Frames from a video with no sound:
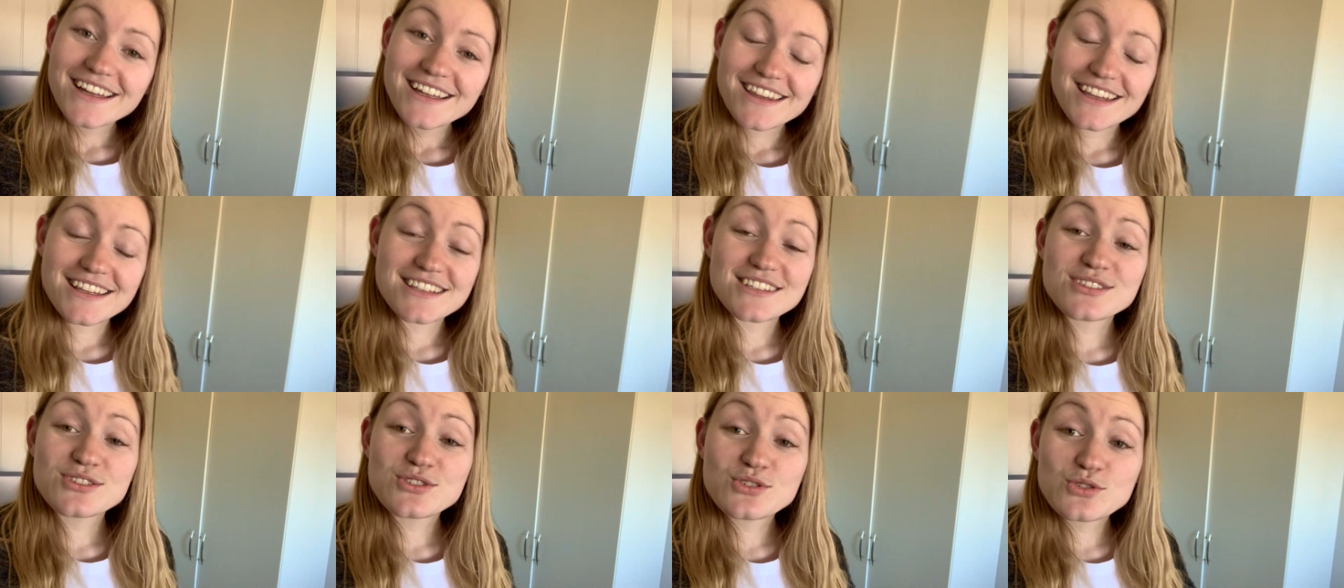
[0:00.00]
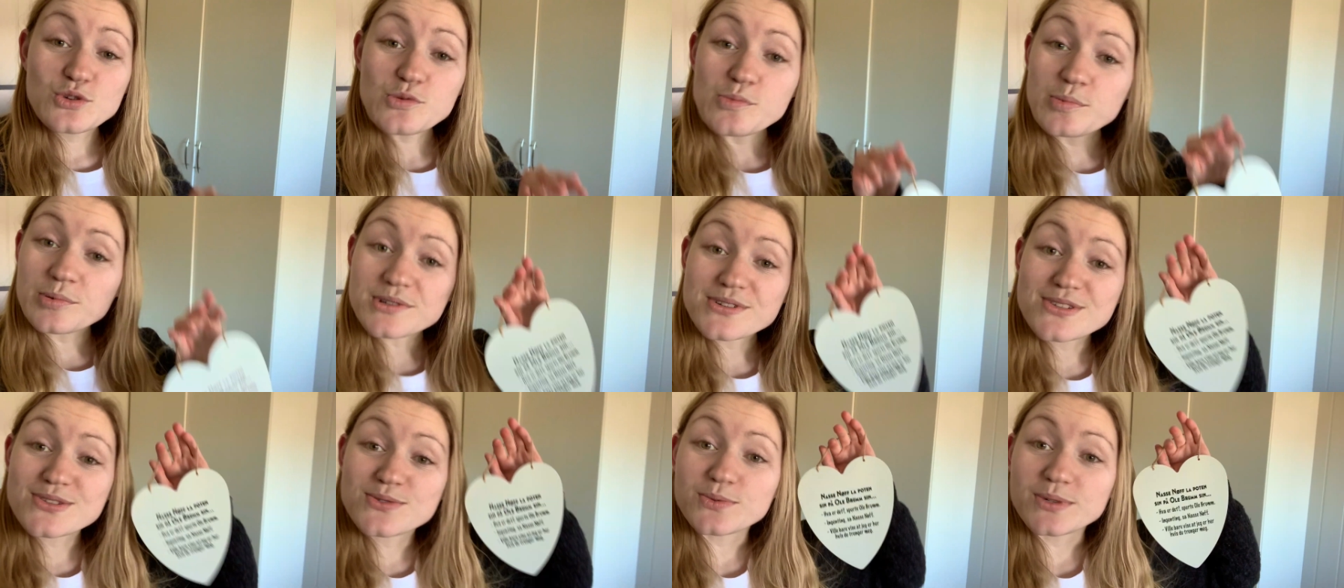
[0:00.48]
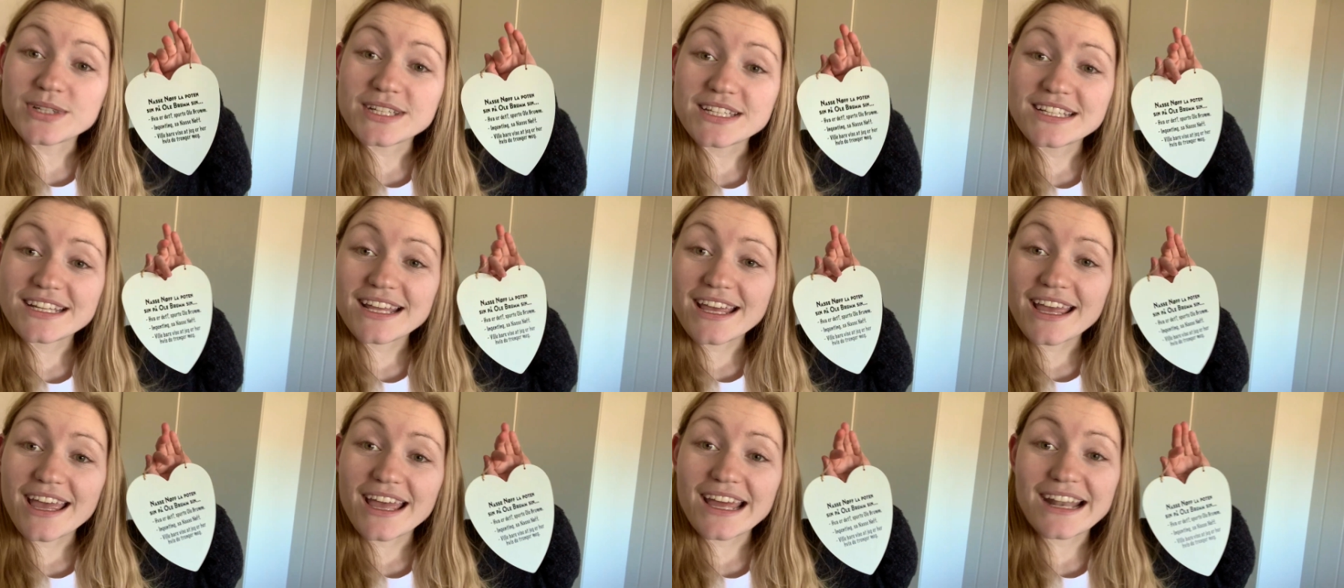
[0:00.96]
but super
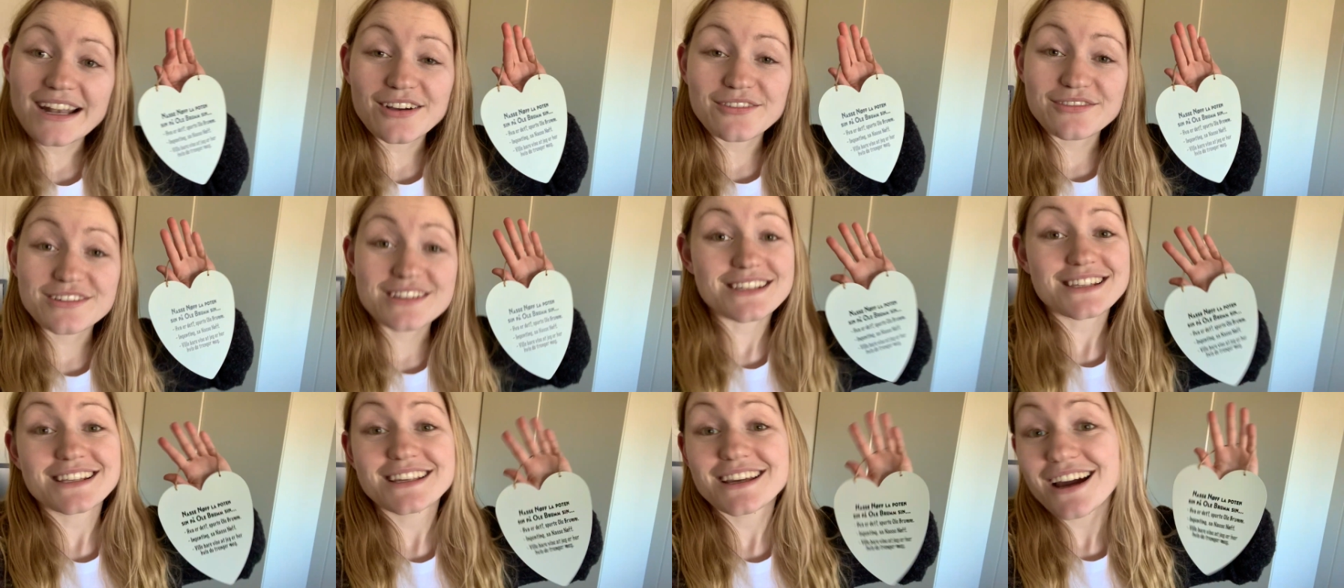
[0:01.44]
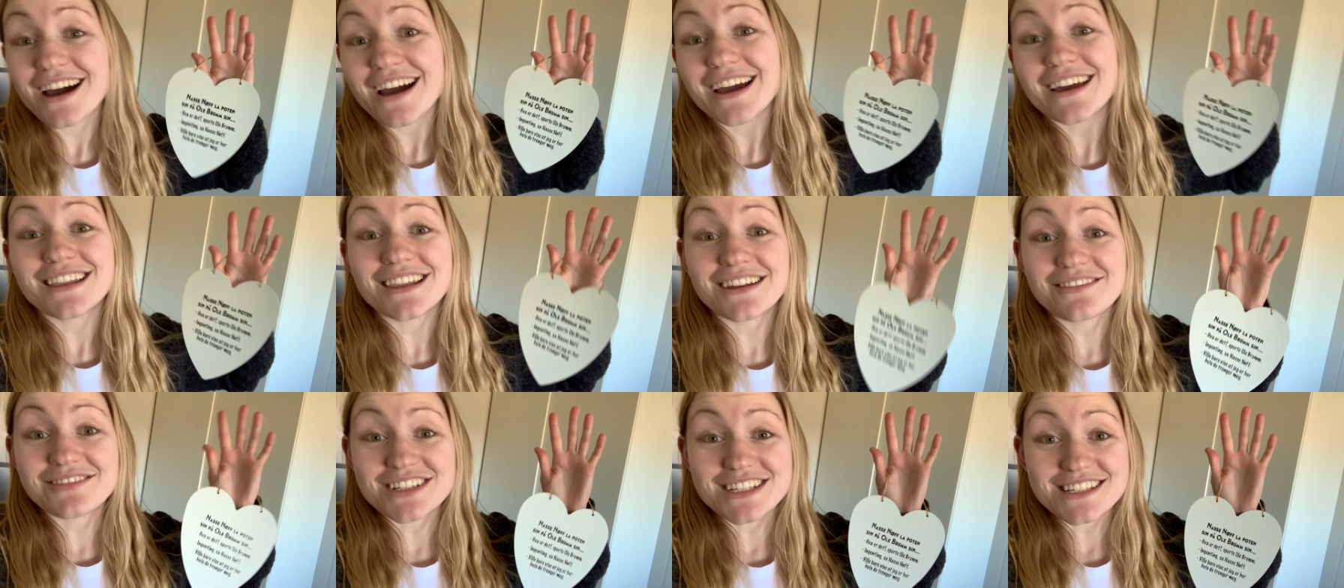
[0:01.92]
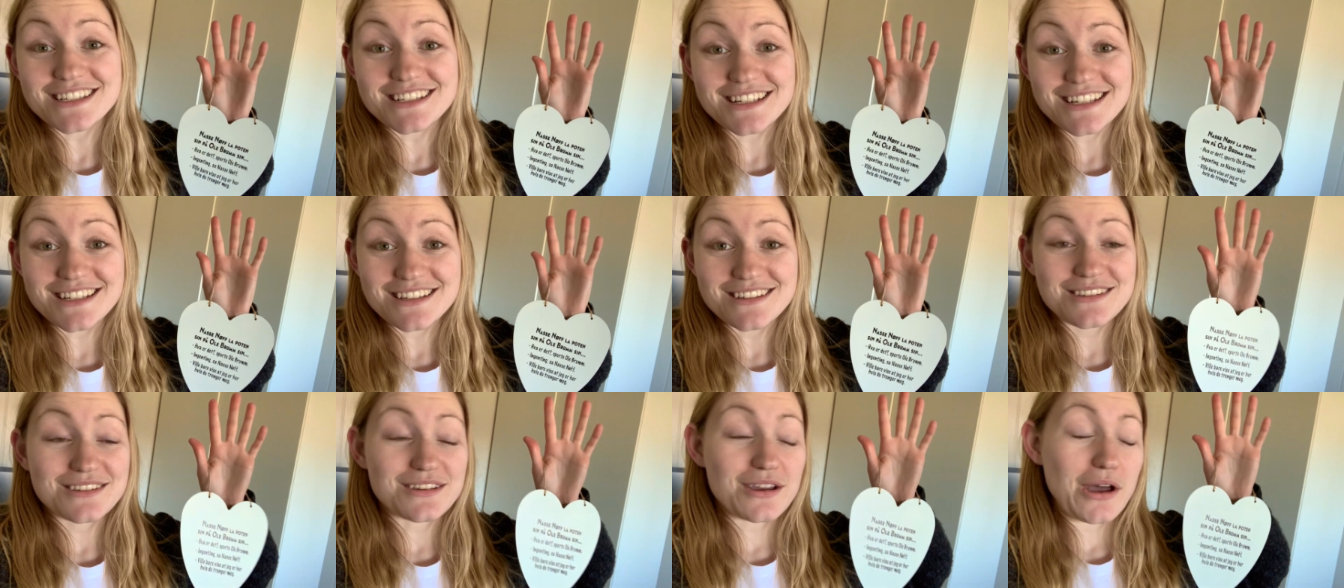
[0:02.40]
sweet. And obviously I love
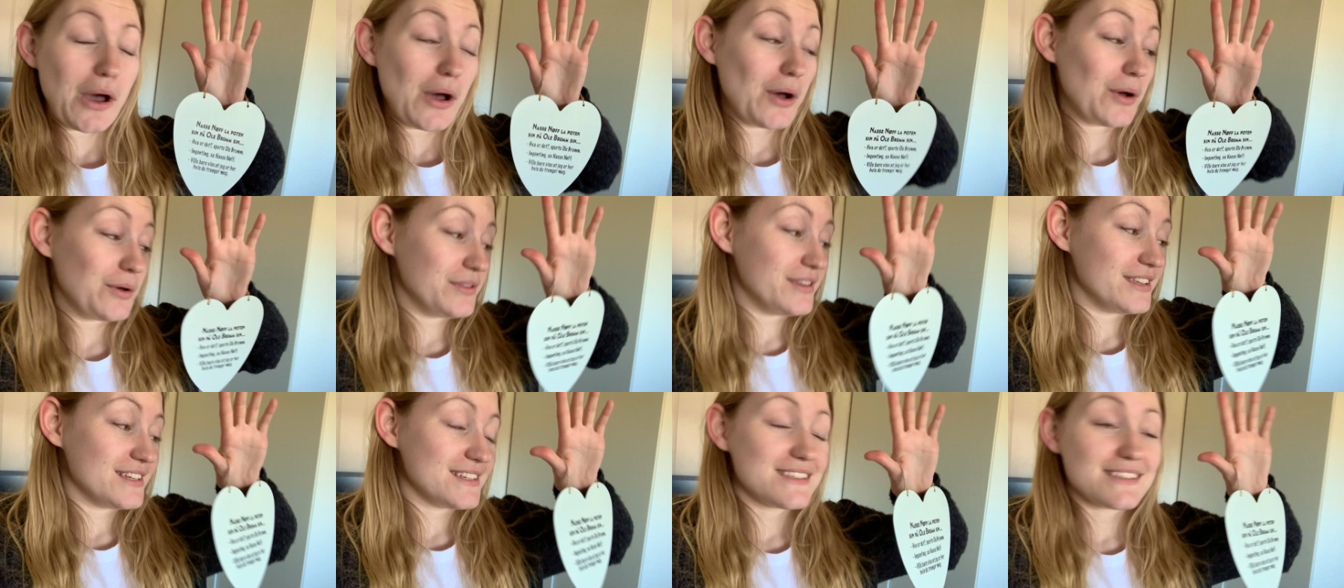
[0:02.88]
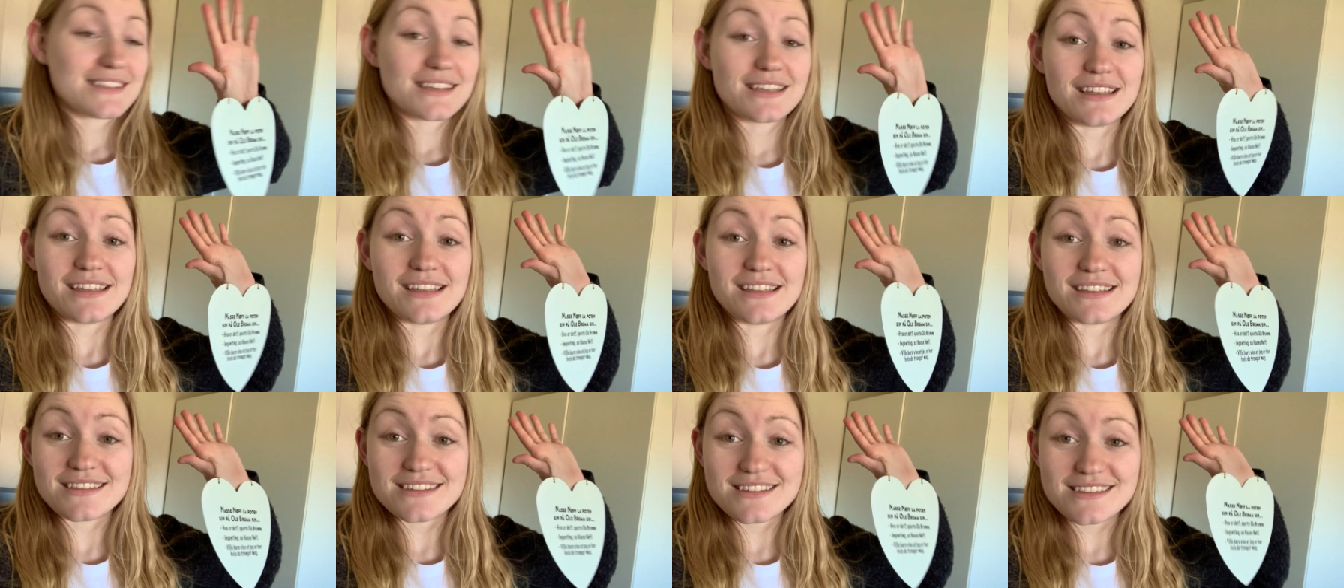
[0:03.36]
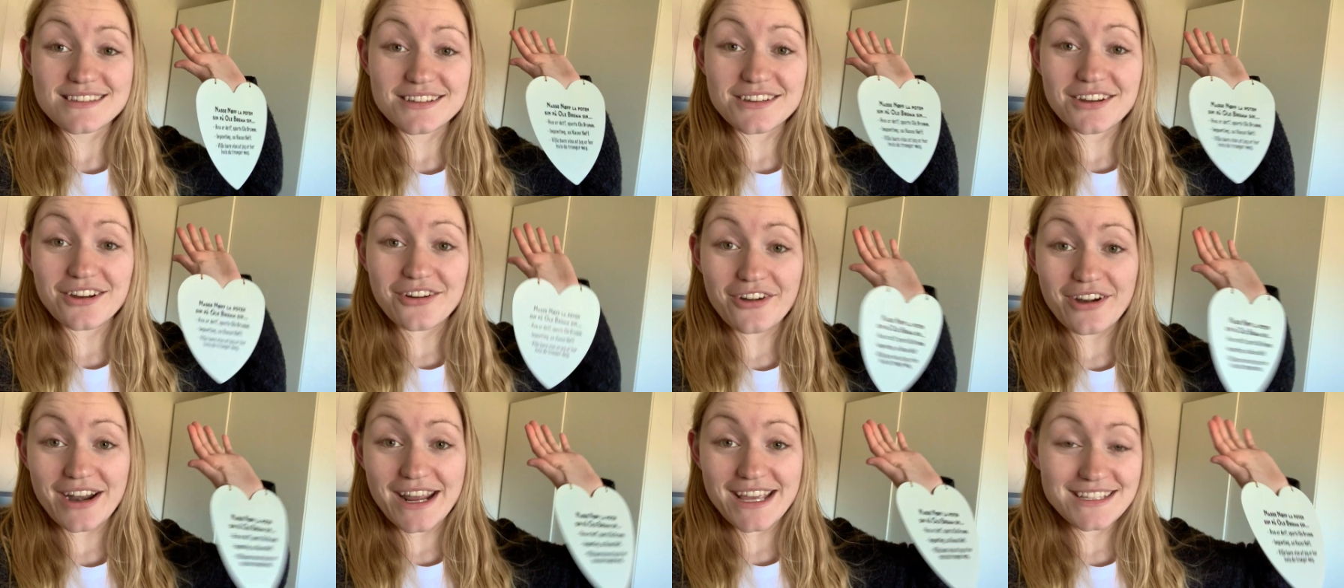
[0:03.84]
Disney, so this is
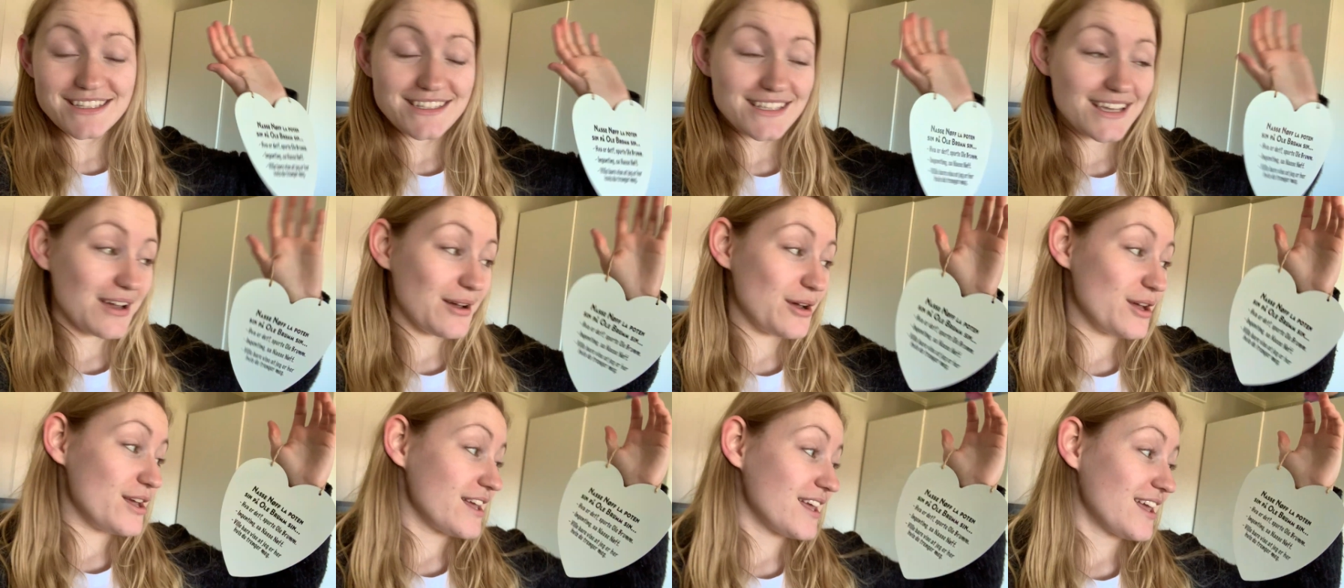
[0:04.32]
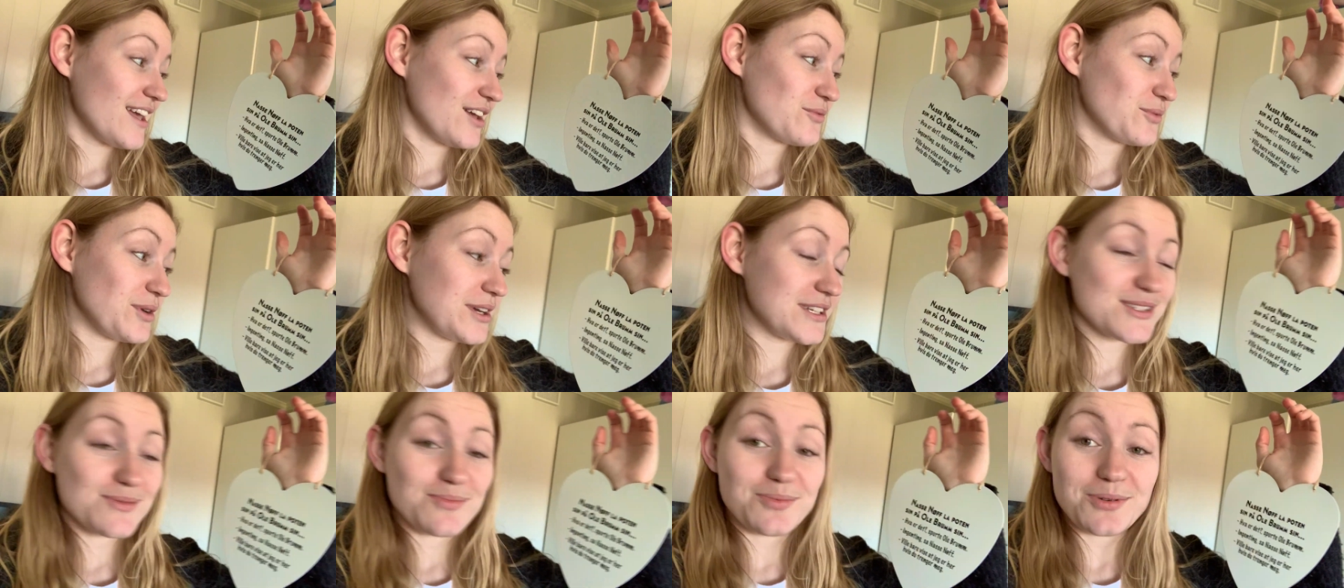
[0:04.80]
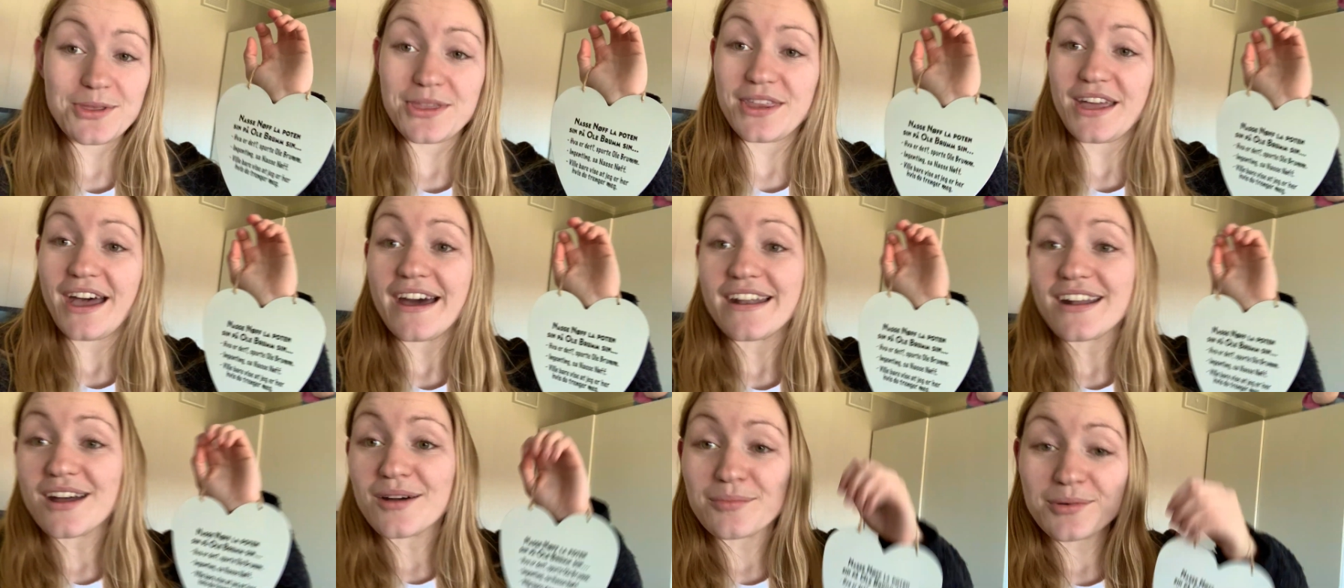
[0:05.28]
great. I can't wait to put
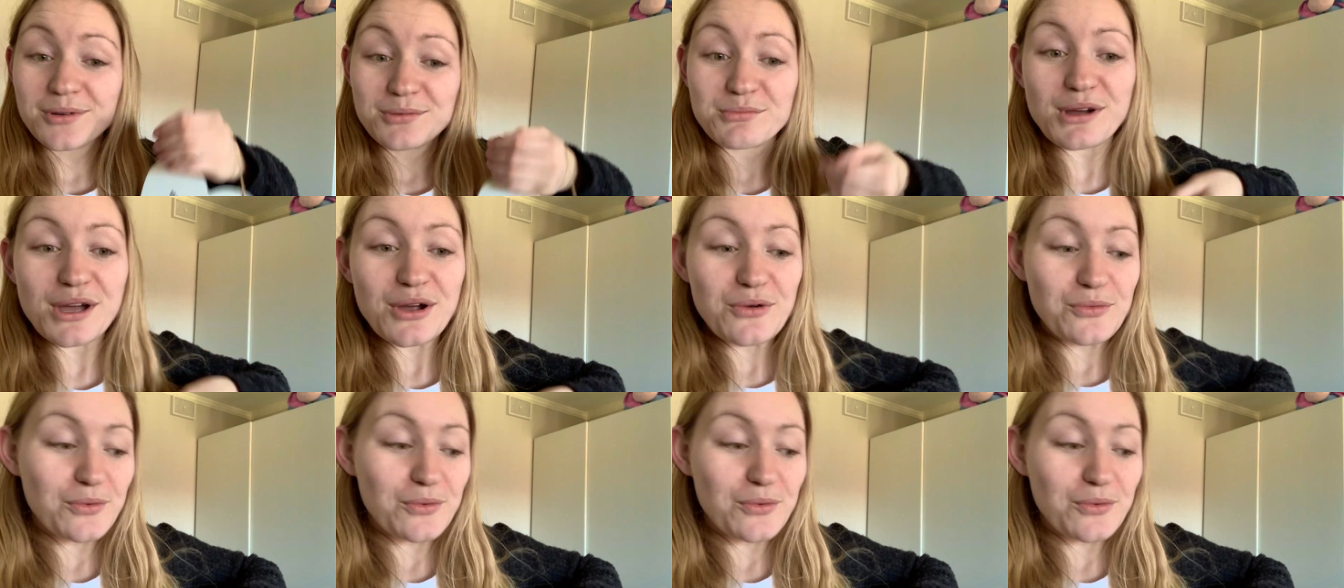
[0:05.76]
that up on my